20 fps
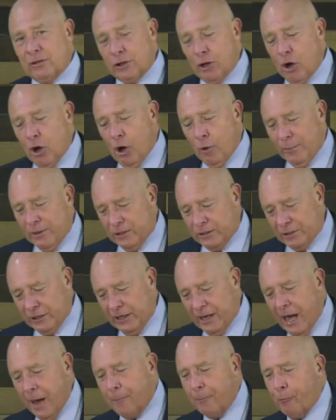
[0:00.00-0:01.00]
Job? He's
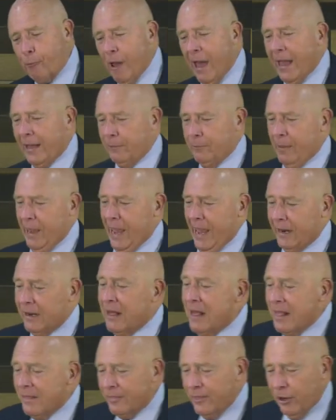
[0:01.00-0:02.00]
an upright man.
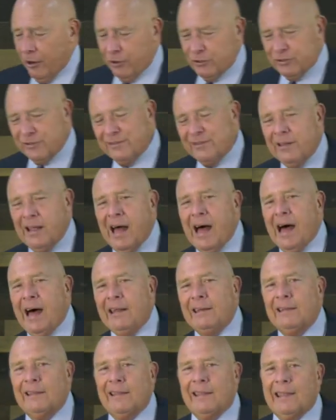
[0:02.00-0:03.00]
There's
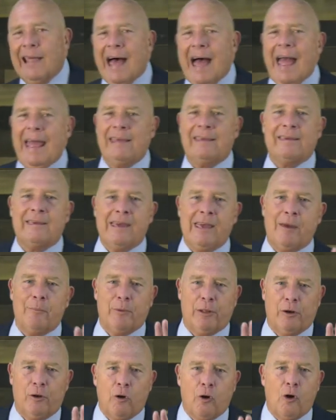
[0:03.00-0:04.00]
none like him
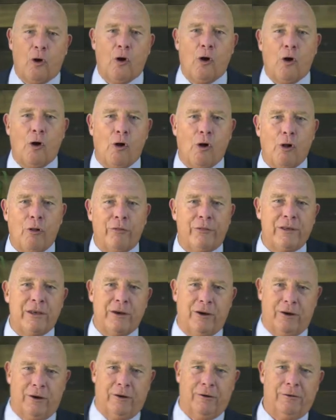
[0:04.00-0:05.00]
in all the
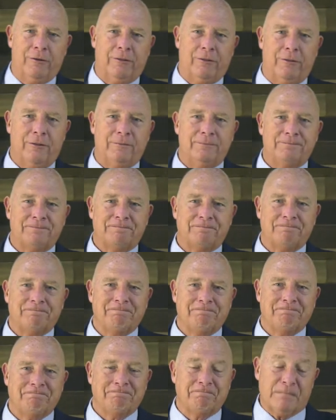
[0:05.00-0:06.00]
earth.
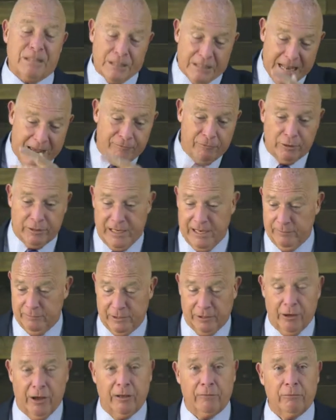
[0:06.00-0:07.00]
The devil came to
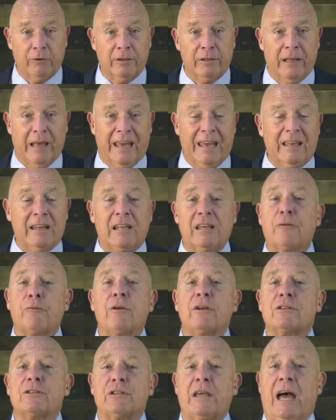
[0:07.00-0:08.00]
God one day and he
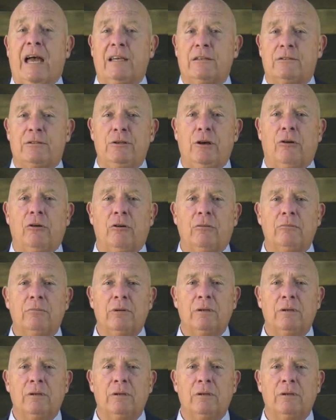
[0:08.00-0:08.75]
criticized Job.